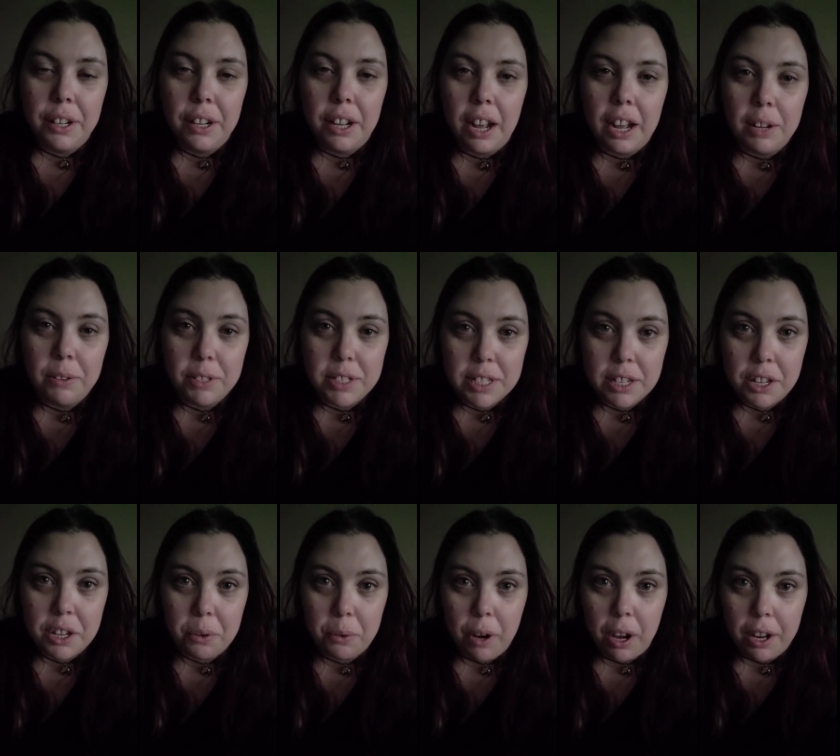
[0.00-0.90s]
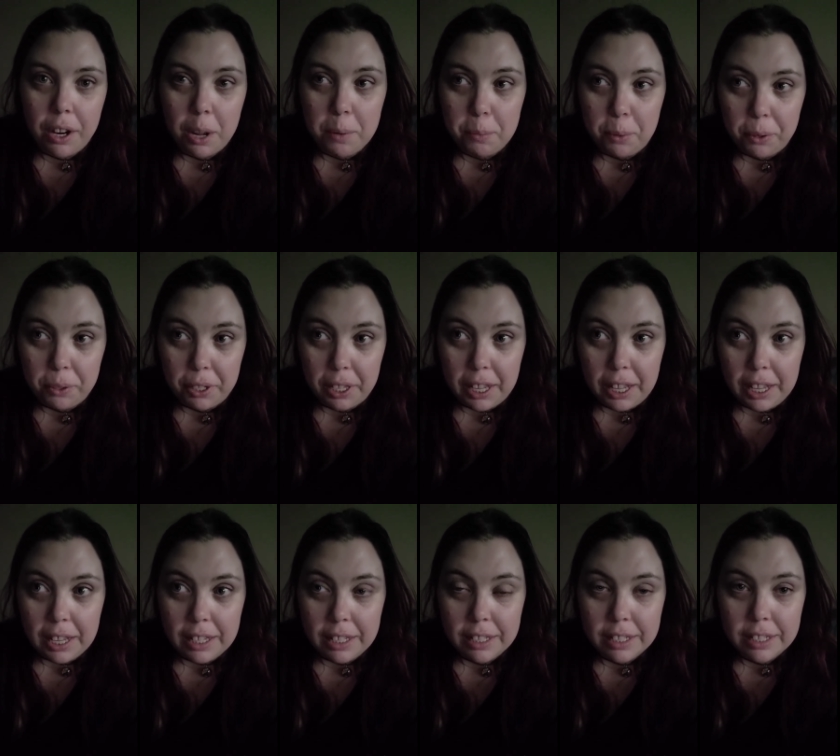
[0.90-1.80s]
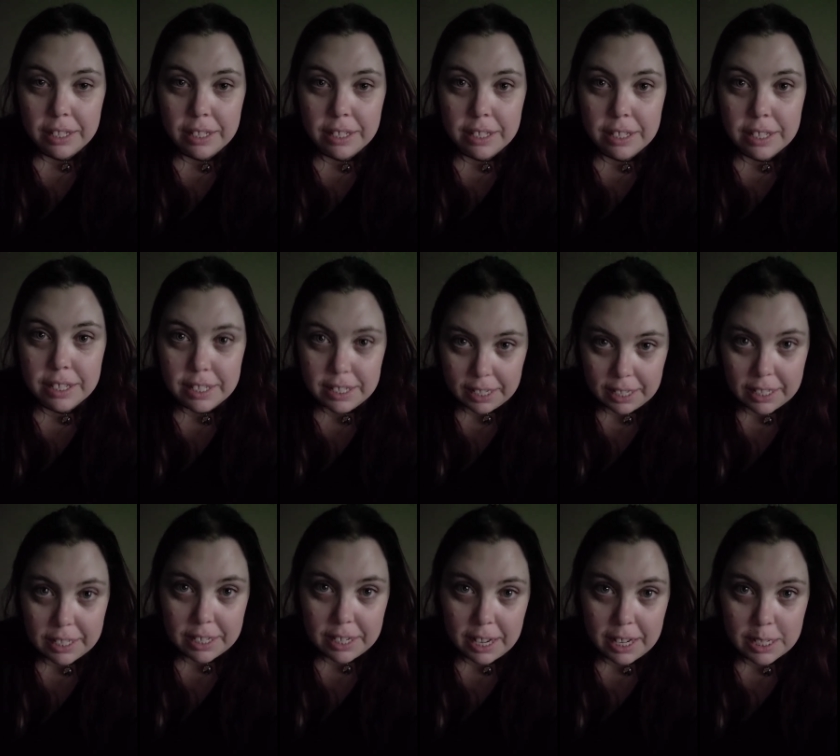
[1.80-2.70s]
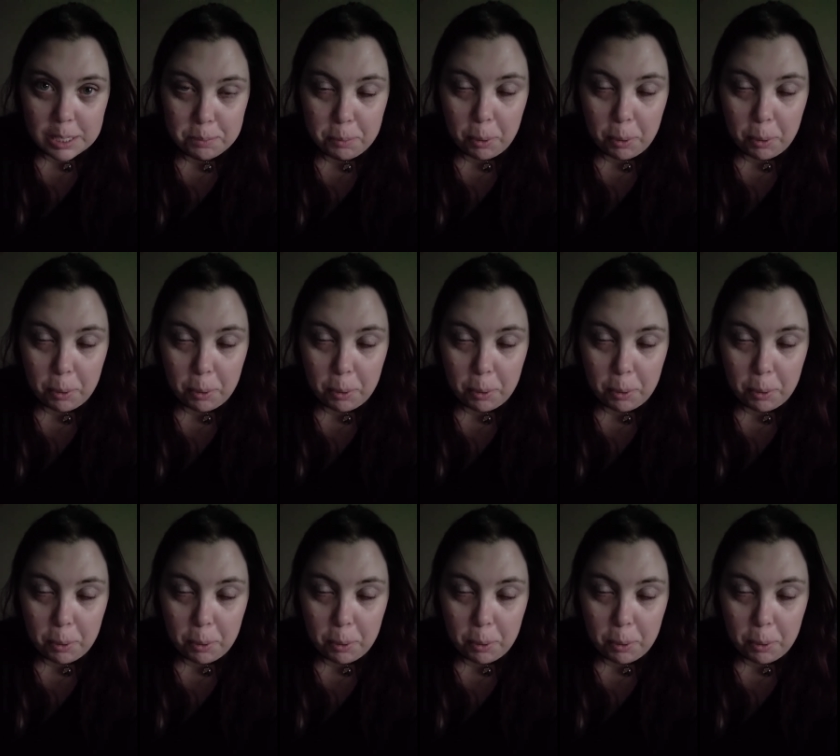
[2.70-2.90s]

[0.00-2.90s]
I will tell you what, I'm only 6 days